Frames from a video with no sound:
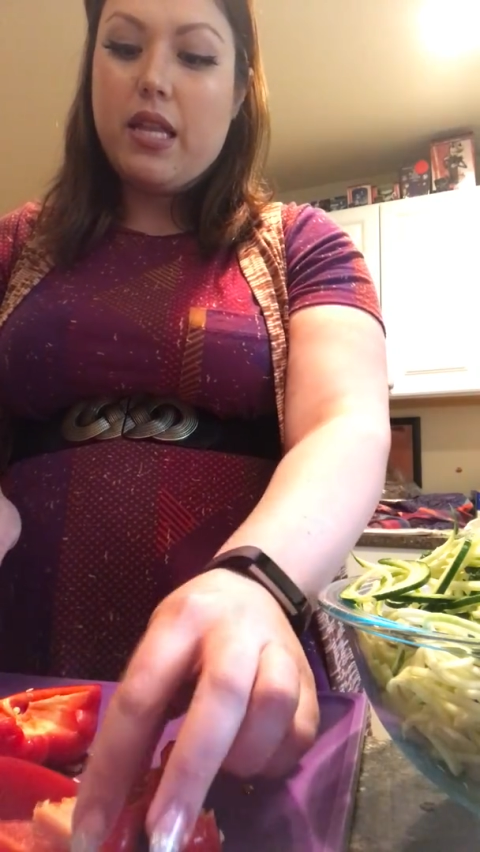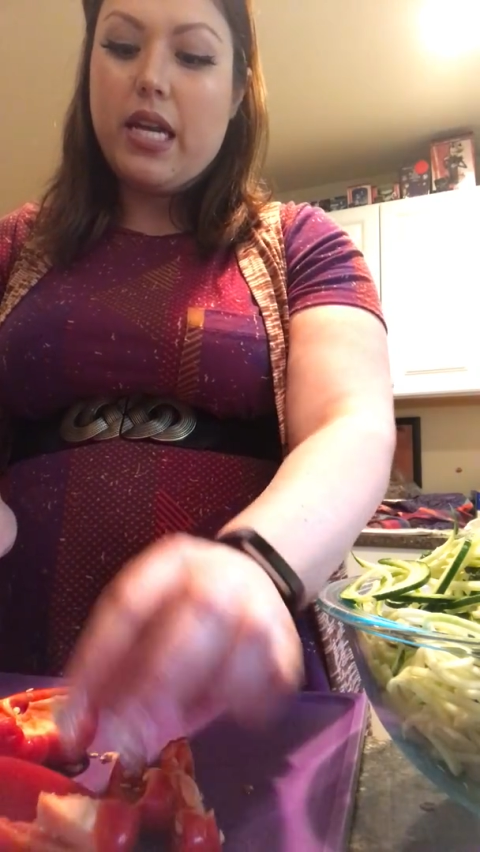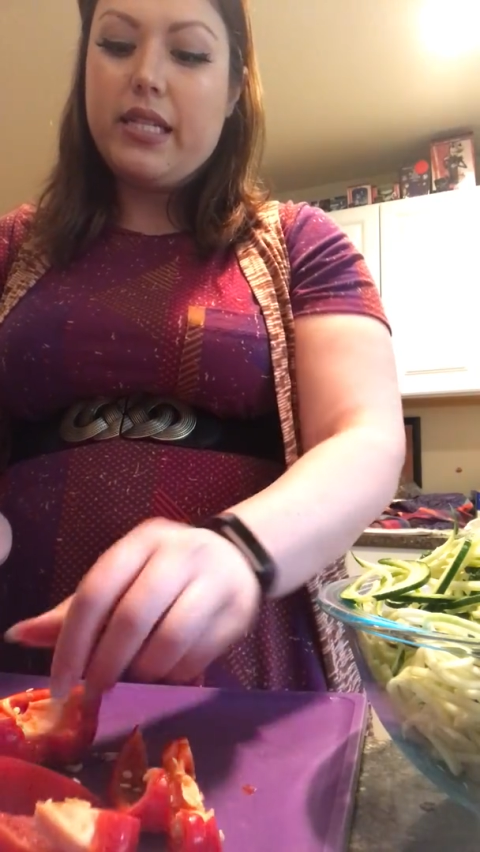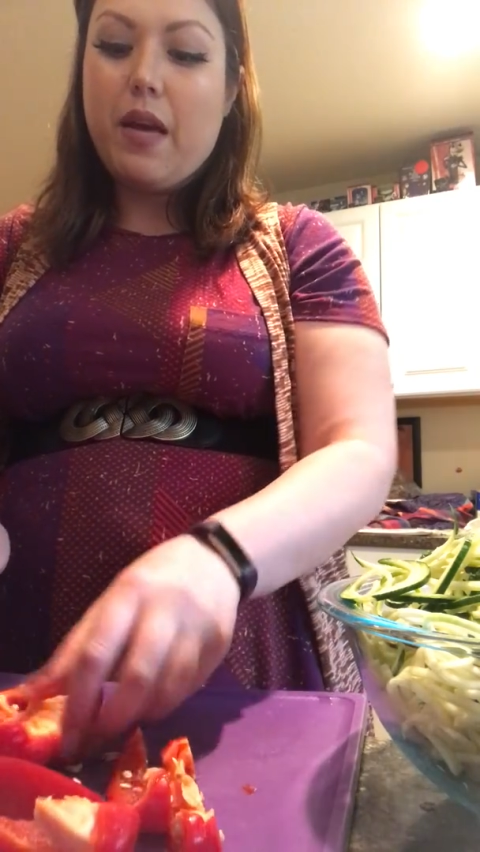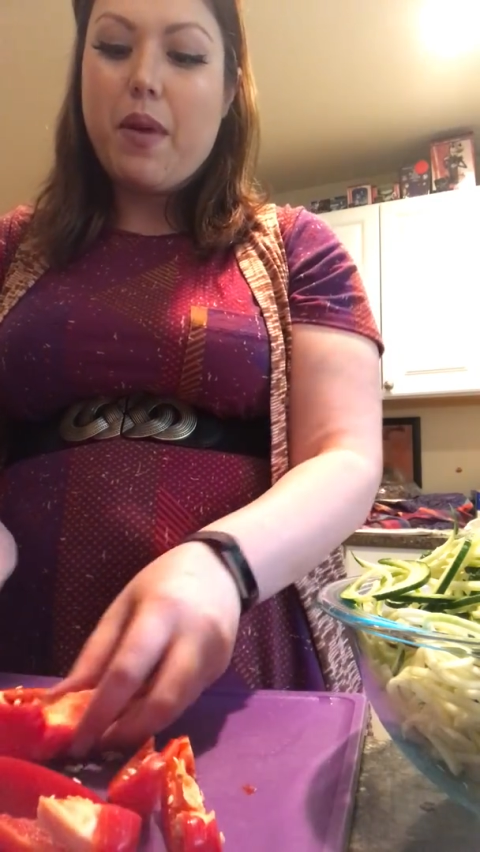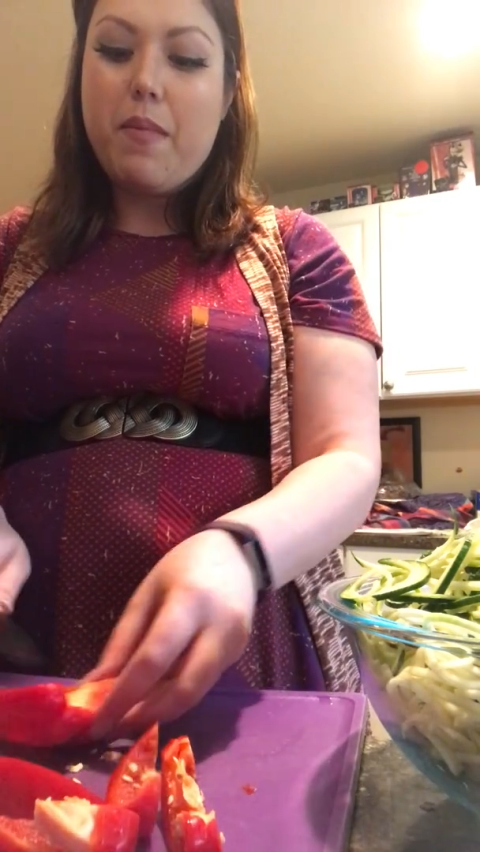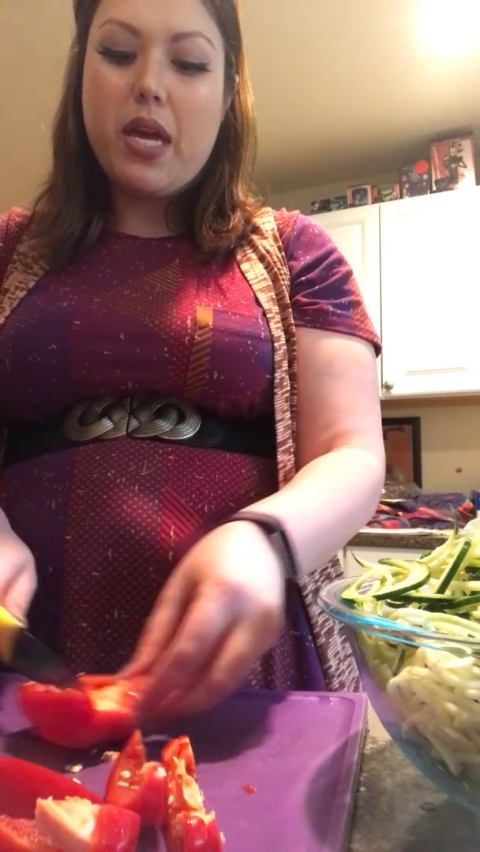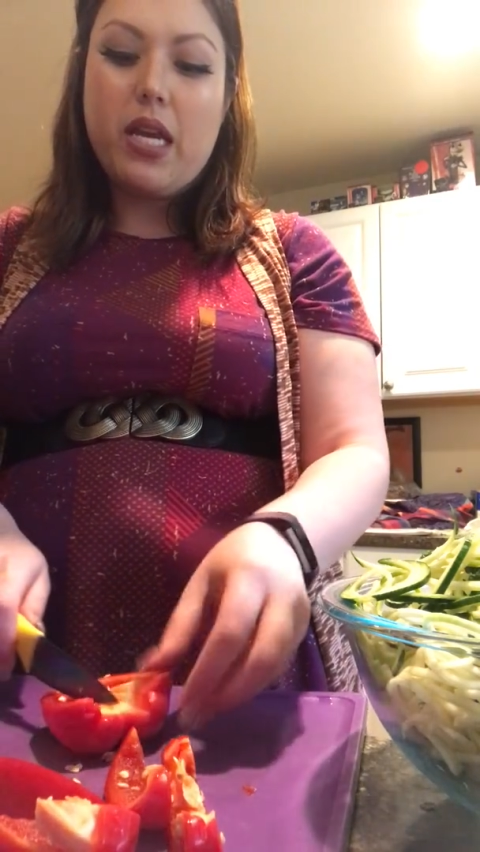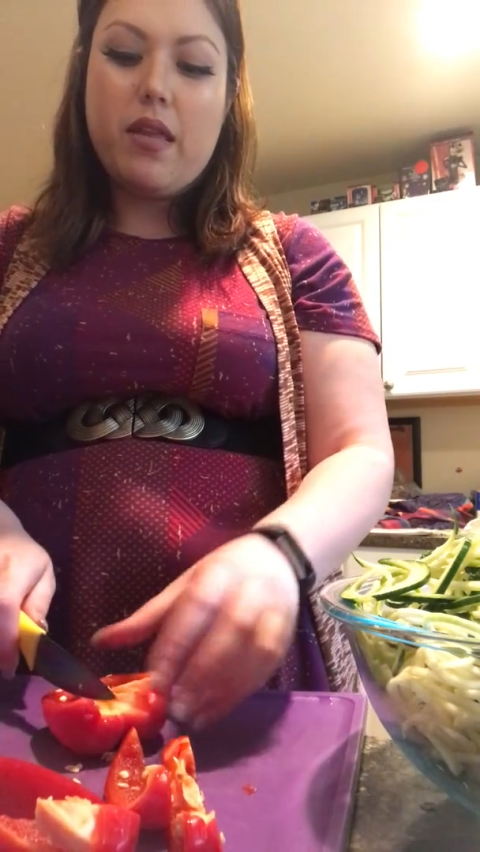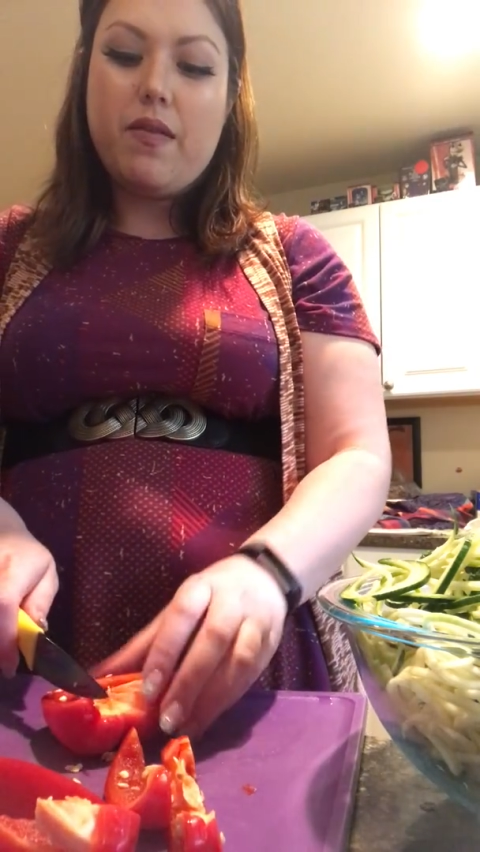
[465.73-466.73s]
Last time I
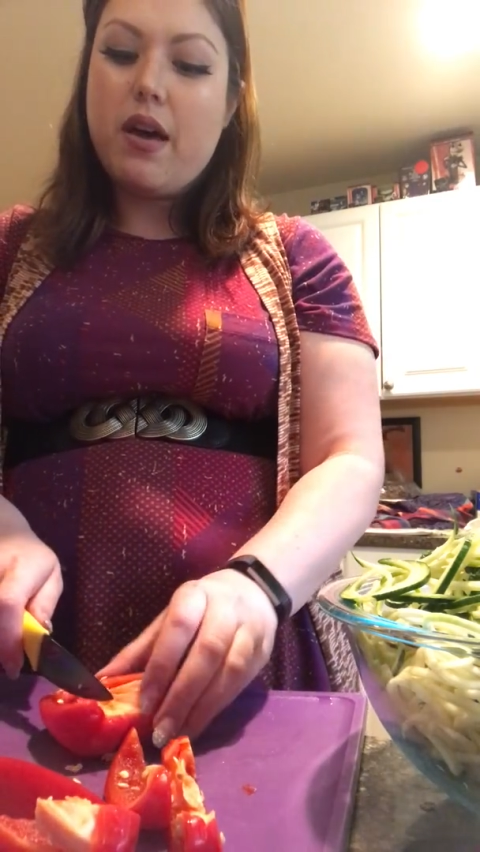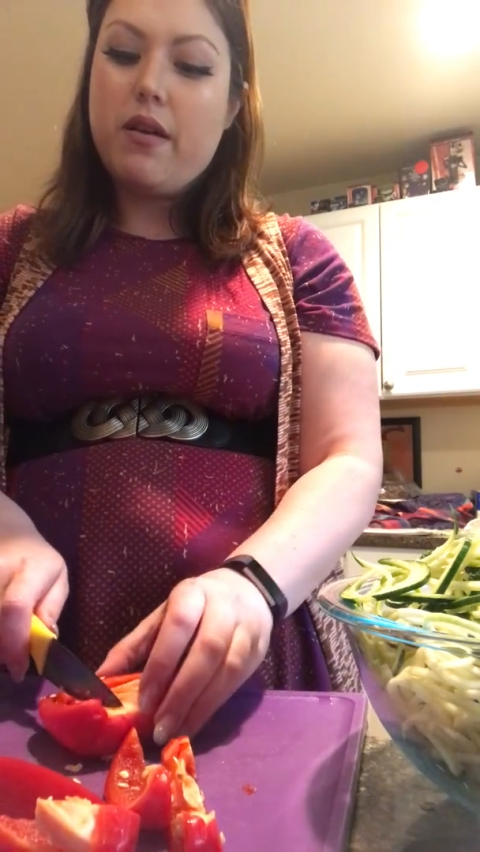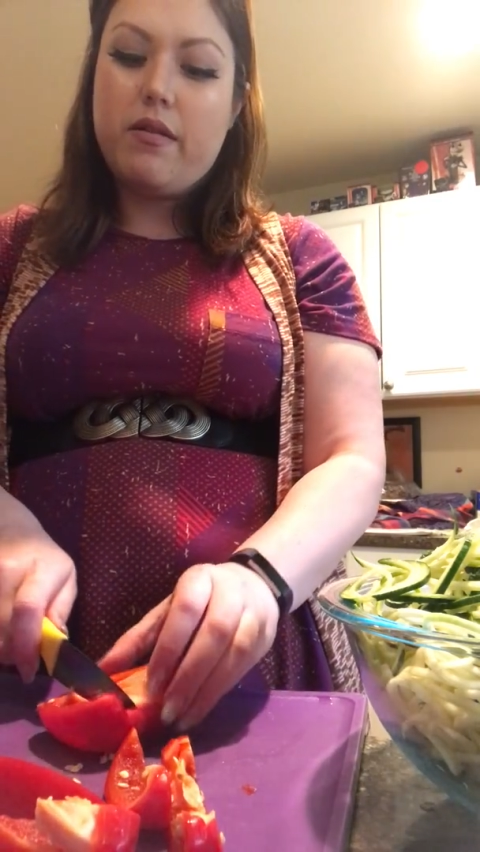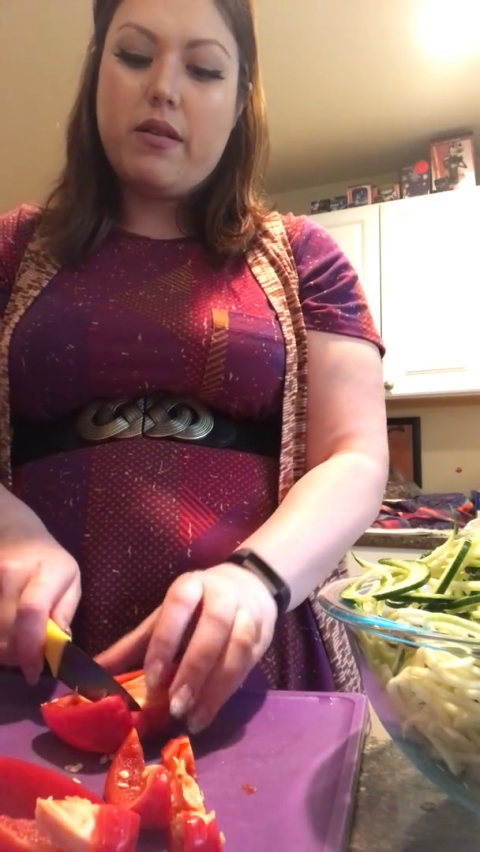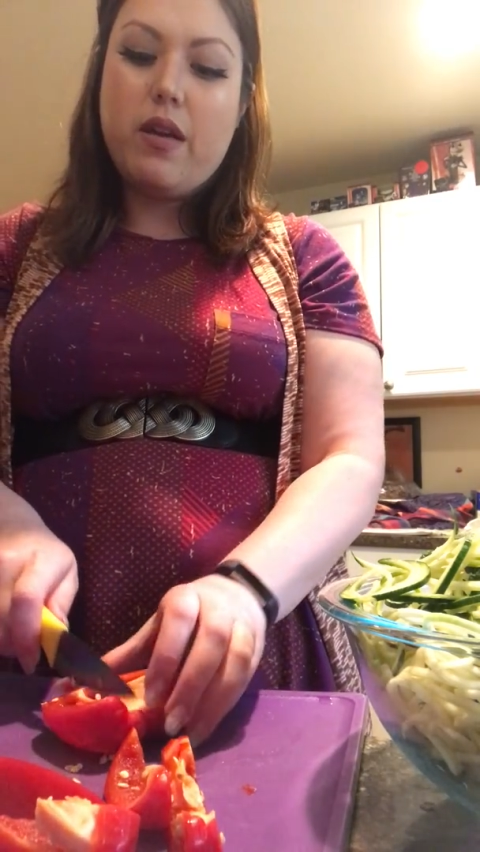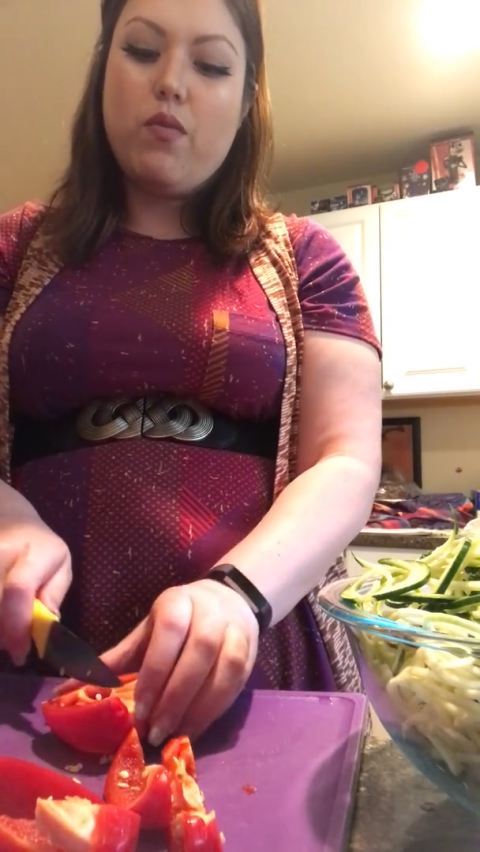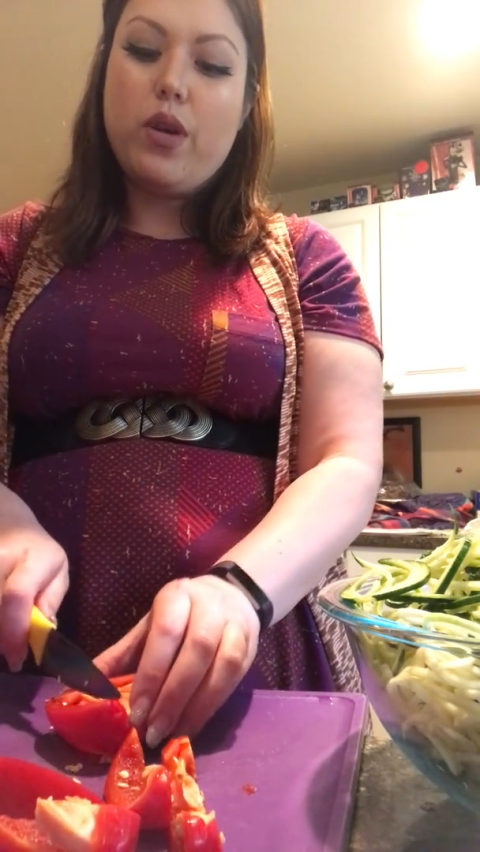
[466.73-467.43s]
made it, it